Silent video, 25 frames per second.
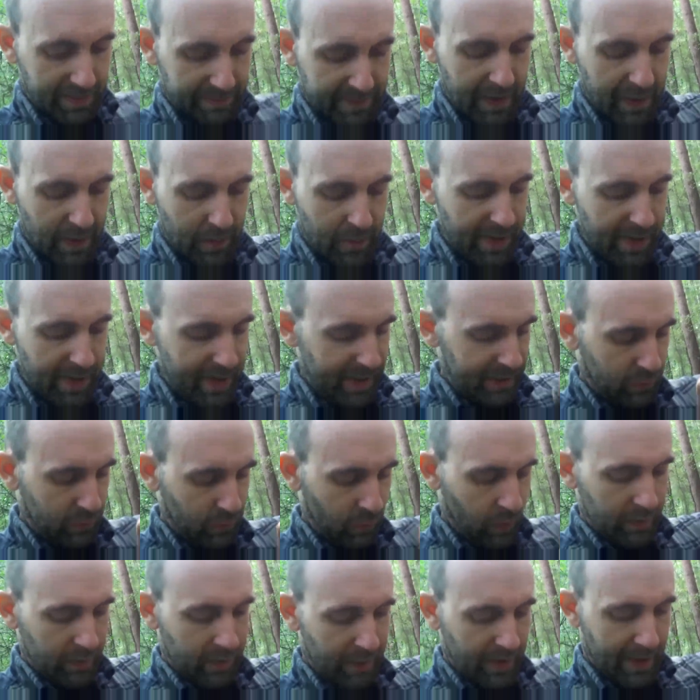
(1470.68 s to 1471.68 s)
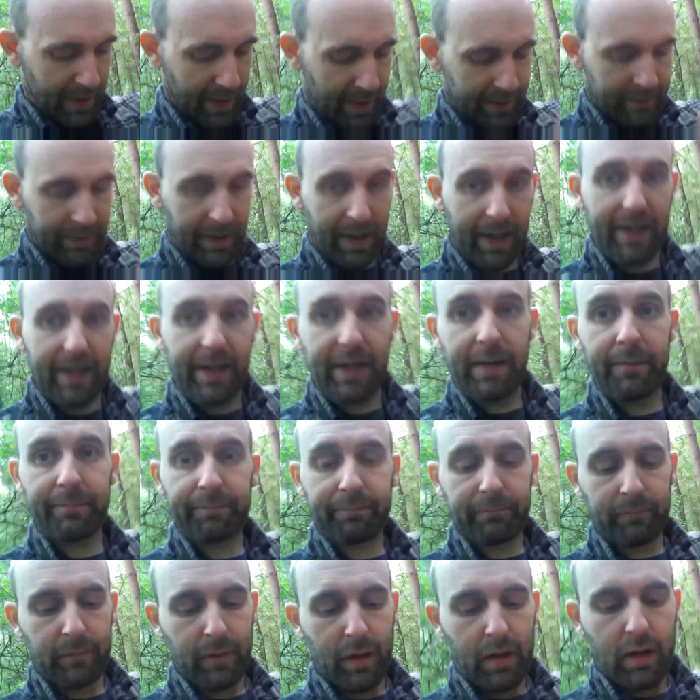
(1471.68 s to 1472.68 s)
the OEX one had a
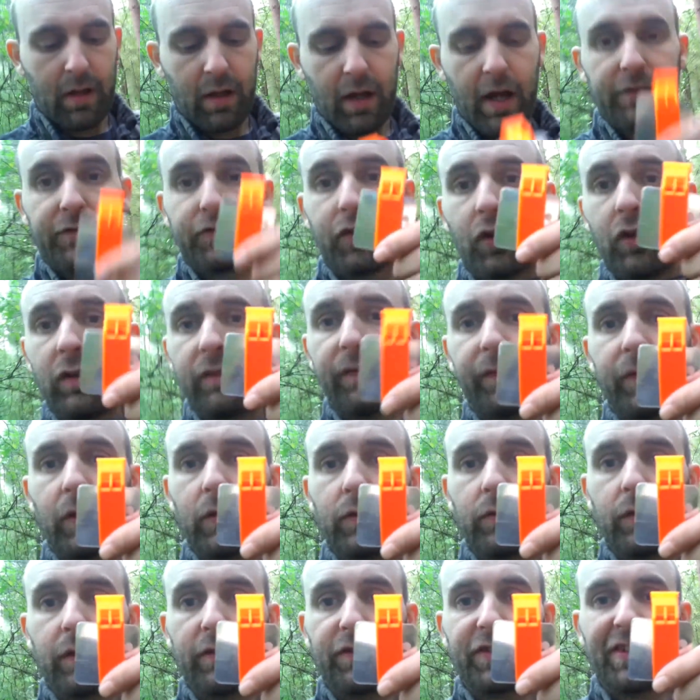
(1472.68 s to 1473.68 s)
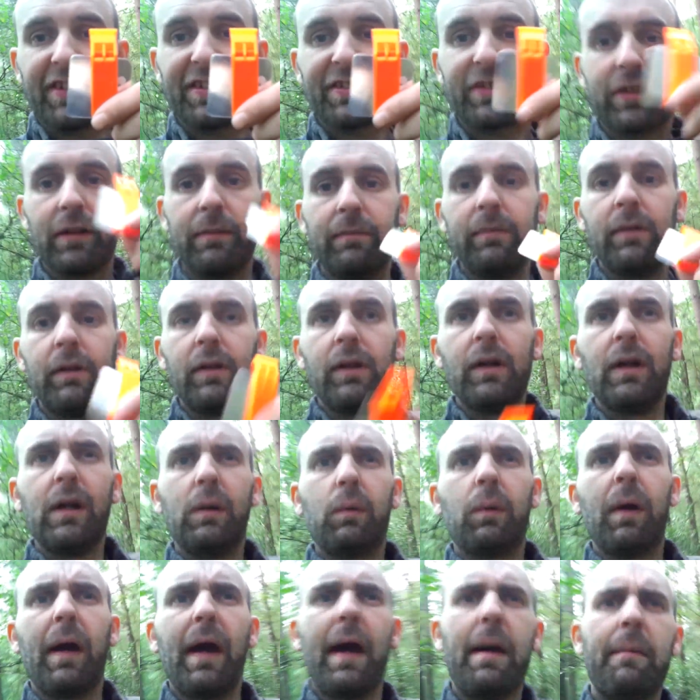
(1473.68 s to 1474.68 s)
two flute system,
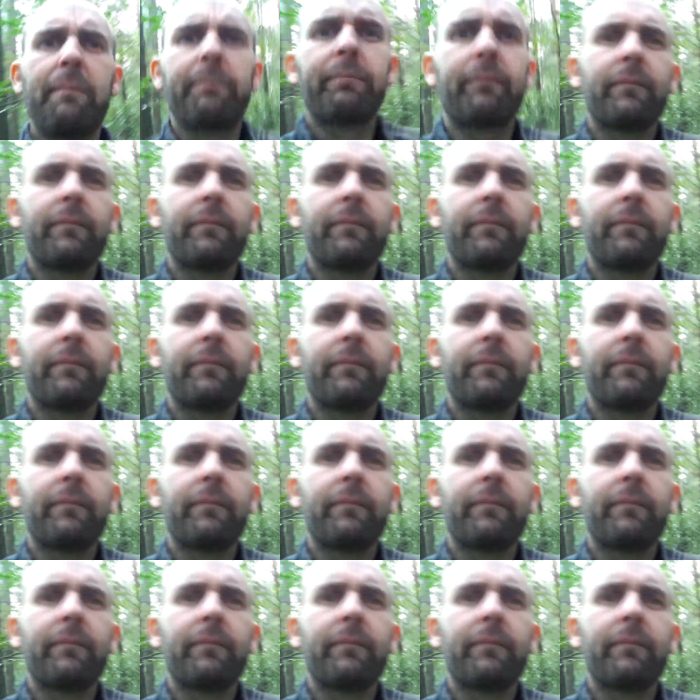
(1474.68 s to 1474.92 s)
where